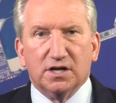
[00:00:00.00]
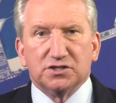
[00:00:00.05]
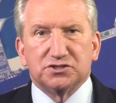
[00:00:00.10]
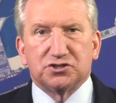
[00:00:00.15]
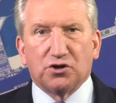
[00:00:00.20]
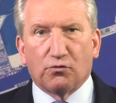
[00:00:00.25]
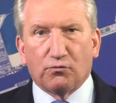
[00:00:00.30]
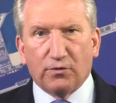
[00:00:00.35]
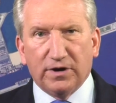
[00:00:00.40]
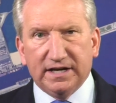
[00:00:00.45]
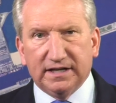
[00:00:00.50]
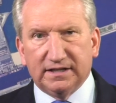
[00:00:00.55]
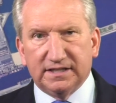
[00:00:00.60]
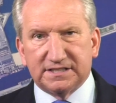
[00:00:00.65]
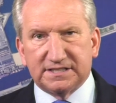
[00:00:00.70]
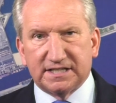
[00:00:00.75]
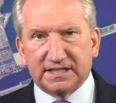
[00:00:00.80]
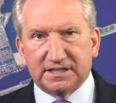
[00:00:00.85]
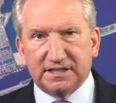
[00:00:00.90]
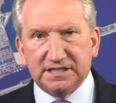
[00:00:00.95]
So
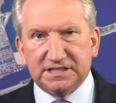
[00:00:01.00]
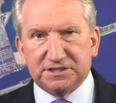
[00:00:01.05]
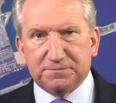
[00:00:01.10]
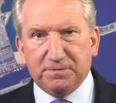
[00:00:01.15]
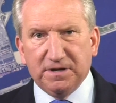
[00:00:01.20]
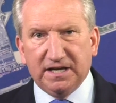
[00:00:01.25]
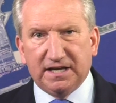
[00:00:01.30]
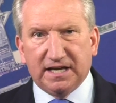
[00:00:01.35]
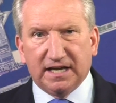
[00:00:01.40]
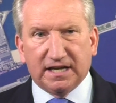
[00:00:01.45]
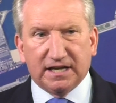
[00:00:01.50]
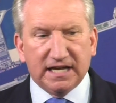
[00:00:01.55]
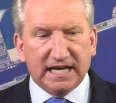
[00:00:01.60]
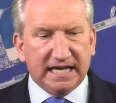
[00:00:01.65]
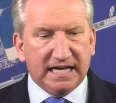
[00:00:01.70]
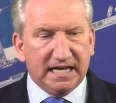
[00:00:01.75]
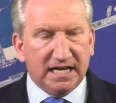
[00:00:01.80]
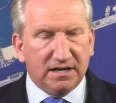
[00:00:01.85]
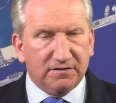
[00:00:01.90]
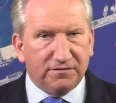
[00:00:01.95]
realistically speaking,
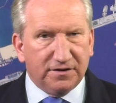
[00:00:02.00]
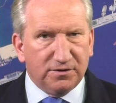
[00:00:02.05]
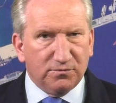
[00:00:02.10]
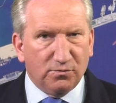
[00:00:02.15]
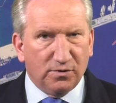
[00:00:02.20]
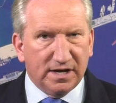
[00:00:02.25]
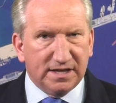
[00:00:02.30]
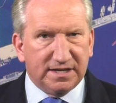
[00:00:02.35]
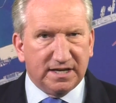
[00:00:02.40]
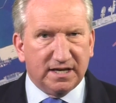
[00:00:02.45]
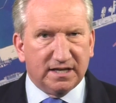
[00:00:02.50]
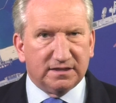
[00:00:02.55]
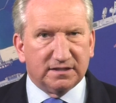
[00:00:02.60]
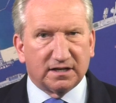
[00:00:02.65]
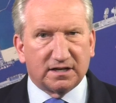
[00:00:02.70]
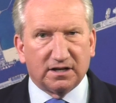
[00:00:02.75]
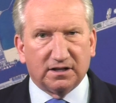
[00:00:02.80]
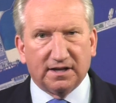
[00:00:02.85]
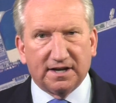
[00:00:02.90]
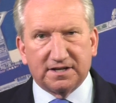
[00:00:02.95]
even within
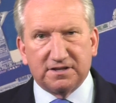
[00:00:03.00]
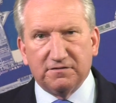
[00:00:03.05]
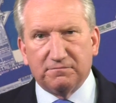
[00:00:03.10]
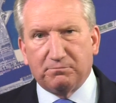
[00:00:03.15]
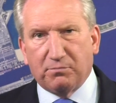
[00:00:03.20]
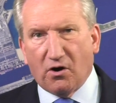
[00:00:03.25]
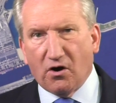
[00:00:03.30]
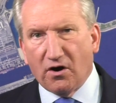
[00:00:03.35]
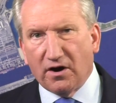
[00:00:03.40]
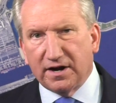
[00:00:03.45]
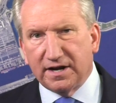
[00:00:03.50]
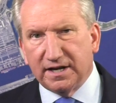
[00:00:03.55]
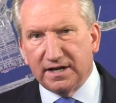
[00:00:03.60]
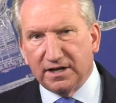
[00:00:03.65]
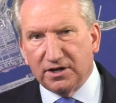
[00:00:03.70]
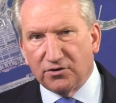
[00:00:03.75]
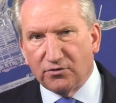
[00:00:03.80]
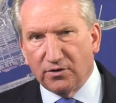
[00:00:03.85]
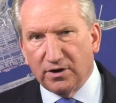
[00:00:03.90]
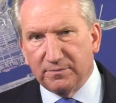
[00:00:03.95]
the collective
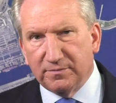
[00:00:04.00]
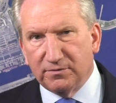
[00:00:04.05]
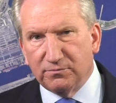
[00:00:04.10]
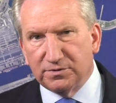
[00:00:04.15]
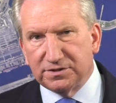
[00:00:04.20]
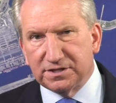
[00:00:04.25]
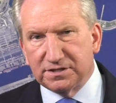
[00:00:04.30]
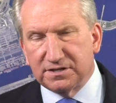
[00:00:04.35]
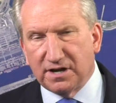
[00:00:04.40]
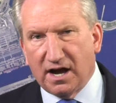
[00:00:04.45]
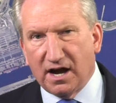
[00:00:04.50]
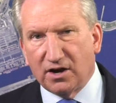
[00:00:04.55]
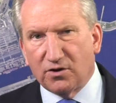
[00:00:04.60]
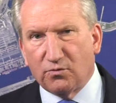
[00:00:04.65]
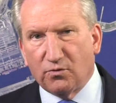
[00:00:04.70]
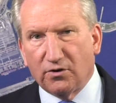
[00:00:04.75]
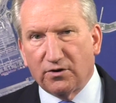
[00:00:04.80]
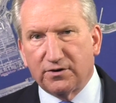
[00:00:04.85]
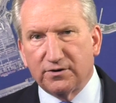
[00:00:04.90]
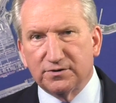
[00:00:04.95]
bargaining agreement with the
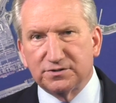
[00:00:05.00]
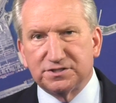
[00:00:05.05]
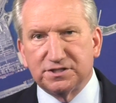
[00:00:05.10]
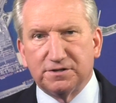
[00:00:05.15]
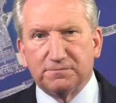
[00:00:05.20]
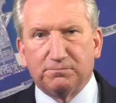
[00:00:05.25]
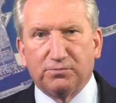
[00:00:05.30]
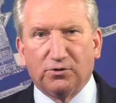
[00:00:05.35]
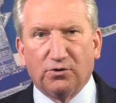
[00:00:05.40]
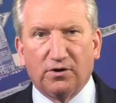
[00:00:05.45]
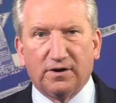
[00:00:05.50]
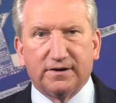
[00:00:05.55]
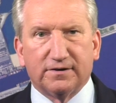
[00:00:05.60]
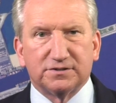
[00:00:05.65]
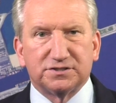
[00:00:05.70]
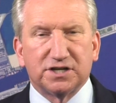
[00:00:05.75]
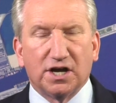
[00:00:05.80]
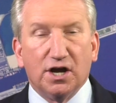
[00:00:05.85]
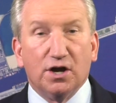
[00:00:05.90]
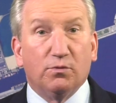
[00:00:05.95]
dock workers and
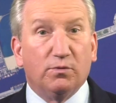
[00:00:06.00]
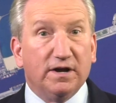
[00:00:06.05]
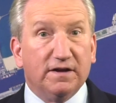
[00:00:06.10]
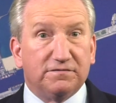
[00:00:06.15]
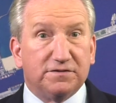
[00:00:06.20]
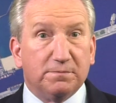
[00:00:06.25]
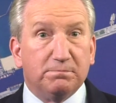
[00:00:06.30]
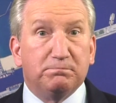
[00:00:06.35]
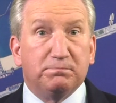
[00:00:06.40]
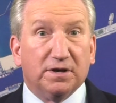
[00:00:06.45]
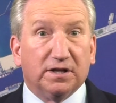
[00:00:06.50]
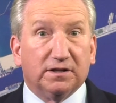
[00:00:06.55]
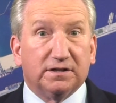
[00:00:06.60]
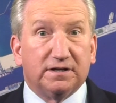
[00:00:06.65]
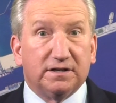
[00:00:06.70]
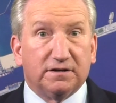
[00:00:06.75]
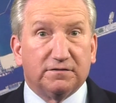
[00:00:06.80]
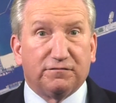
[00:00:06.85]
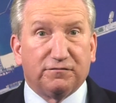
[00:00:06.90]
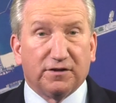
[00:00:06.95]
employers, we have the
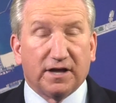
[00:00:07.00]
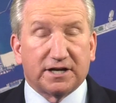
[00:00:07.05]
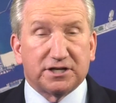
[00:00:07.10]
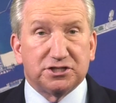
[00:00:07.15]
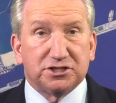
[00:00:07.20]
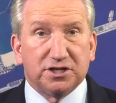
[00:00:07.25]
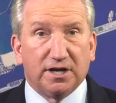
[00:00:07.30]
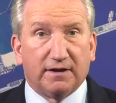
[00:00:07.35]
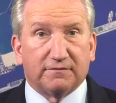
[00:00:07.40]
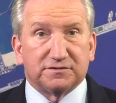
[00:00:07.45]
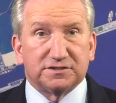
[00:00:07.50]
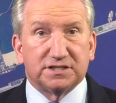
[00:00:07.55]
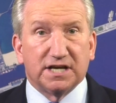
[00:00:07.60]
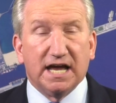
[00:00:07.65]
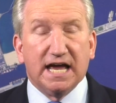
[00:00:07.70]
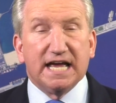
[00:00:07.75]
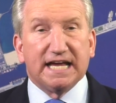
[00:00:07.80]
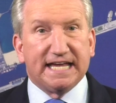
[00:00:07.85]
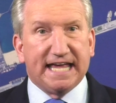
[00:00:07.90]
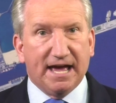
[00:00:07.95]
ability to flex shifts,
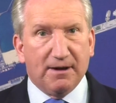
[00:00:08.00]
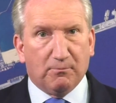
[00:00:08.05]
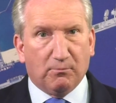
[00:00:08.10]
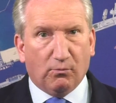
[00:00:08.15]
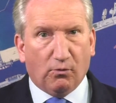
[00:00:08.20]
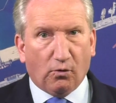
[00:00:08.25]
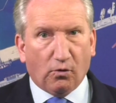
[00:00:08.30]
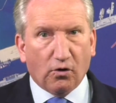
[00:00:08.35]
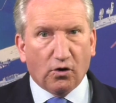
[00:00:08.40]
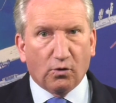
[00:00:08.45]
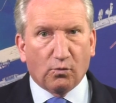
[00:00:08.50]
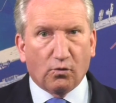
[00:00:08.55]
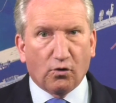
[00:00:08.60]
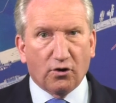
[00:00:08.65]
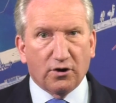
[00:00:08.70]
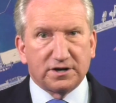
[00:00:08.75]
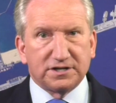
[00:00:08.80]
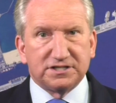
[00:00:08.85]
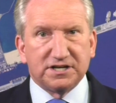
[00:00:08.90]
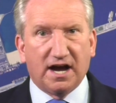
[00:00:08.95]
get more
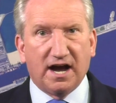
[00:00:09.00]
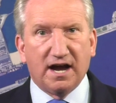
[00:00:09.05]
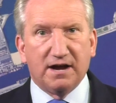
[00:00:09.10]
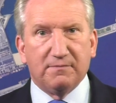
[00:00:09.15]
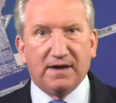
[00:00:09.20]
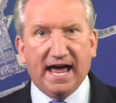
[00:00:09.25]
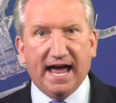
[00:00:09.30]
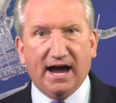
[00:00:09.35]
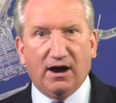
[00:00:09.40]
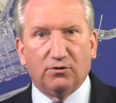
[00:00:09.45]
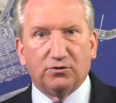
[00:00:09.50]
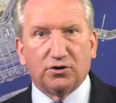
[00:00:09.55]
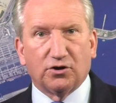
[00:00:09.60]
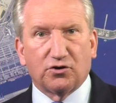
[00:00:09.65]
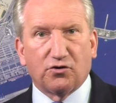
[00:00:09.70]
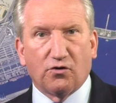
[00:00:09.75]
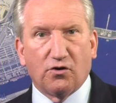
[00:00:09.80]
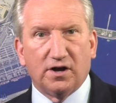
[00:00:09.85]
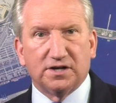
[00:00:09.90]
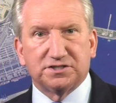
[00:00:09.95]
work time out
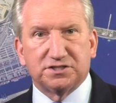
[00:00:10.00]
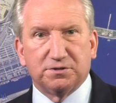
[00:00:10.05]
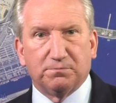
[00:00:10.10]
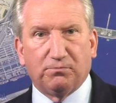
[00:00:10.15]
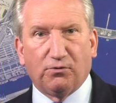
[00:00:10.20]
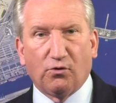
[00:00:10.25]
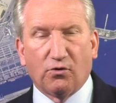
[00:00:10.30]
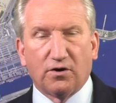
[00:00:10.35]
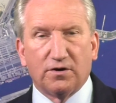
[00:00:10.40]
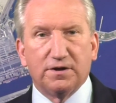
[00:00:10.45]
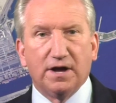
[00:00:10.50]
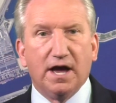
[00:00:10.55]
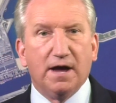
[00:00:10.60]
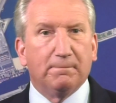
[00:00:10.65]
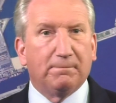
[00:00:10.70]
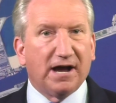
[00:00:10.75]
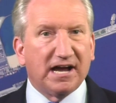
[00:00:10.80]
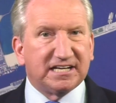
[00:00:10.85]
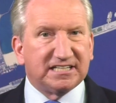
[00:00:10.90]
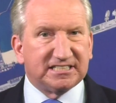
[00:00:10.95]
across the board
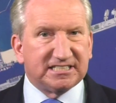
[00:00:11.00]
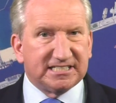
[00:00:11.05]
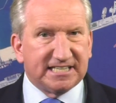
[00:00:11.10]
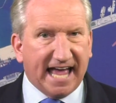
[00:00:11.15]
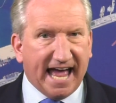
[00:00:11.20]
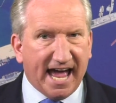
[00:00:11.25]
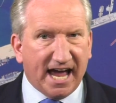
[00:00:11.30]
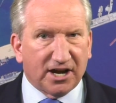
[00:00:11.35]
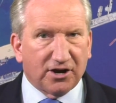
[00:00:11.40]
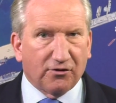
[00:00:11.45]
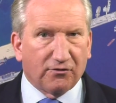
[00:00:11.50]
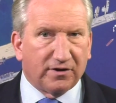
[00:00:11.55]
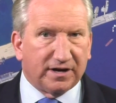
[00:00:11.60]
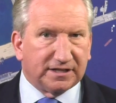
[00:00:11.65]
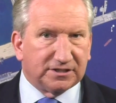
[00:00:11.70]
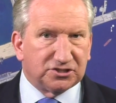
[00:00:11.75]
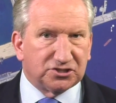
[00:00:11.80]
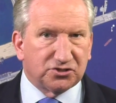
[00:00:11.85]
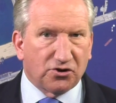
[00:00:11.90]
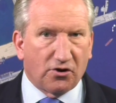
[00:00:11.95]
by
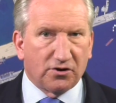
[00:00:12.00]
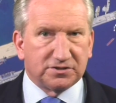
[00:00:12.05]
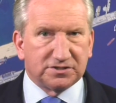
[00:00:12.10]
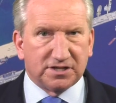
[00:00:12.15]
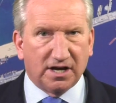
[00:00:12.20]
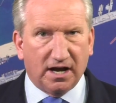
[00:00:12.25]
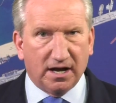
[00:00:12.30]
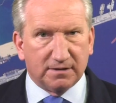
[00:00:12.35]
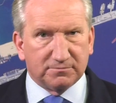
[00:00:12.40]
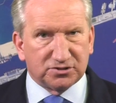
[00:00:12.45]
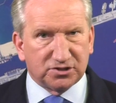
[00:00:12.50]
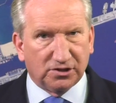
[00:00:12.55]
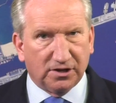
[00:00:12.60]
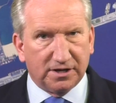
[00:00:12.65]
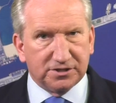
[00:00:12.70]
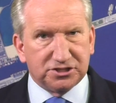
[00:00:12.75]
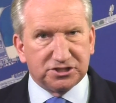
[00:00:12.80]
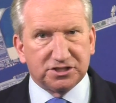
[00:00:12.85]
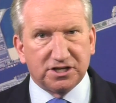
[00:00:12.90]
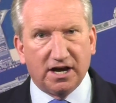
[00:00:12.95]
staggering start times,
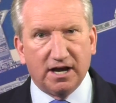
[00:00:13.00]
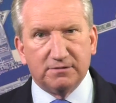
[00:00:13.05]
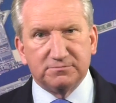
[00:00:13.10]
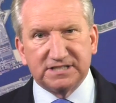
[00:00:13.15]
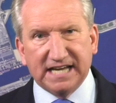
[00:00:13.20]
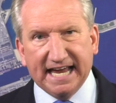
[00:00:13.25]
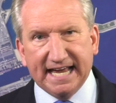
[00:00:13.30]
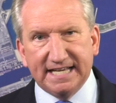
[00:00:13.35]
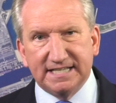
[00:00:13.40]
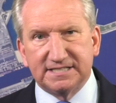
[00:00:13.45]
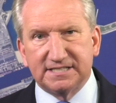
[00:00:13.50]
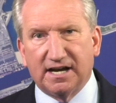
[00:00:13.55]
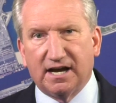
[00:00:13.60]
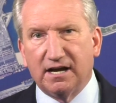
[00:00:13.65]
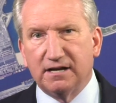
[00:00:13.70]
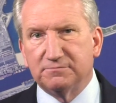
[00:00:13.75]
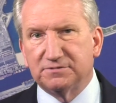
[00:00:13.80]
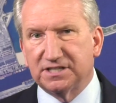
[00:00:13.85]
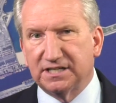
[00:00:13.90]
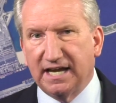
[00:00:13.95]
lunch times, end
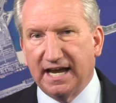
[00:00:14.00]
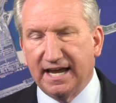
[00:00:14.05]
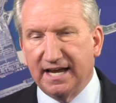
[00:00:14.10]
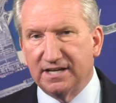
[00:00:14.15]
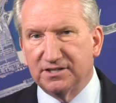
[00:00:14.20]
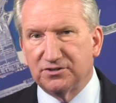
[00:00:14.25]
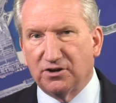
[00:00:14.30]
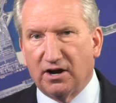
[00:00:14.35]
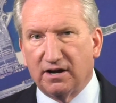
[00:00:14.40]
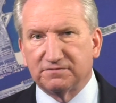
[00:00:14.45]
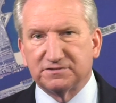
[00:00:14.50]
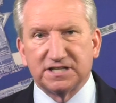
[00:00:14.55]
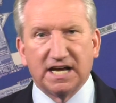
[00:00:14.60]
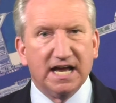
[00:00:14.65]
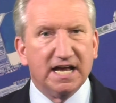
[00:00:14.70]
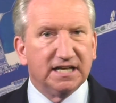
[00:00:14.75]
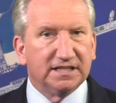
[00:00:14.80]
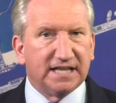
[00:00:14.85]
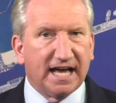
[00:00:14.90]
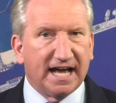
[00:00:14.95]
times, and handoffs.
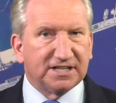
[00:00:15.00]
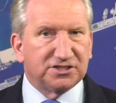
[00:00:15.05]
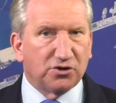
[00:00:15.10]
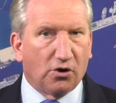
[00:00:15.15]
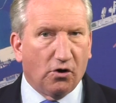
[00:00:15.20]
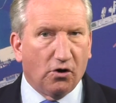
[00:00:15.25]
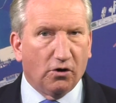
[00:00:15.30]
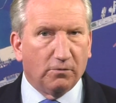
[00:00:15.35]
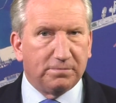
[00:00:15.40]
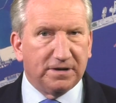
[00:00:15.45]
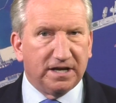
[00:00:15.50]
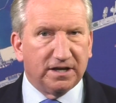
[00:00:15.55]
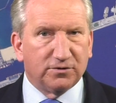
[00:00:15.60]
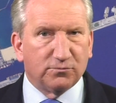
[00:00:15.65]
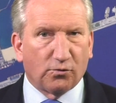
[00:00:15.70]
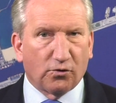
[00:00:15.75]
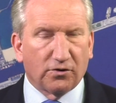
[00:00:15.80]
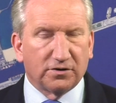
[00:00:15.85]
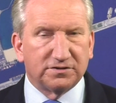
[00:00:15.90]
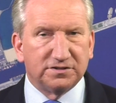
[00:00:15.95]
That's all
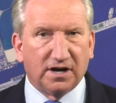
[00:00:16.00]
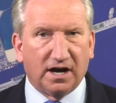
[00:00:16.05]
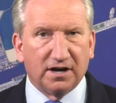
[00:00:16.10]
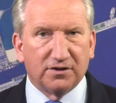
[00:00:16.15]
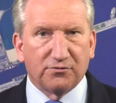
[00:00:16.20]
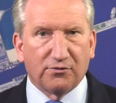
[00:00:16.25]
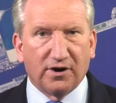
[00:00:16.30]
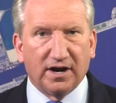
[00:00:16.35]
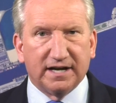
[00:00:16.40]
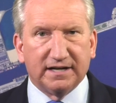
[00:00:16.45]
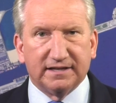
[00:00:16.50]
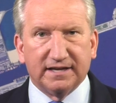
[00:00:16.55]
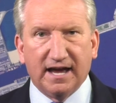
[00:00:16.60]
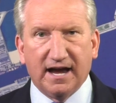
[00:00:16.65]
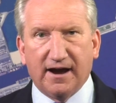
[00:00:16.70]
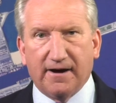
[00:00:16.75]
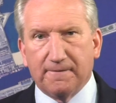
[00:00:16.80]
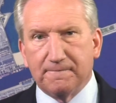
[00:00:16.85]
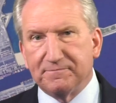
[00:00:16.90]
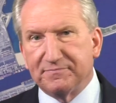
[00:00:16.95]
being worked on right
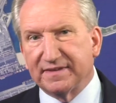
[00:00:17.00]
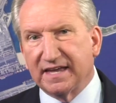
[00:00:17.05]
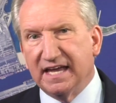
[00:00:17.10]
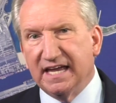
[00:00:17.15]
now.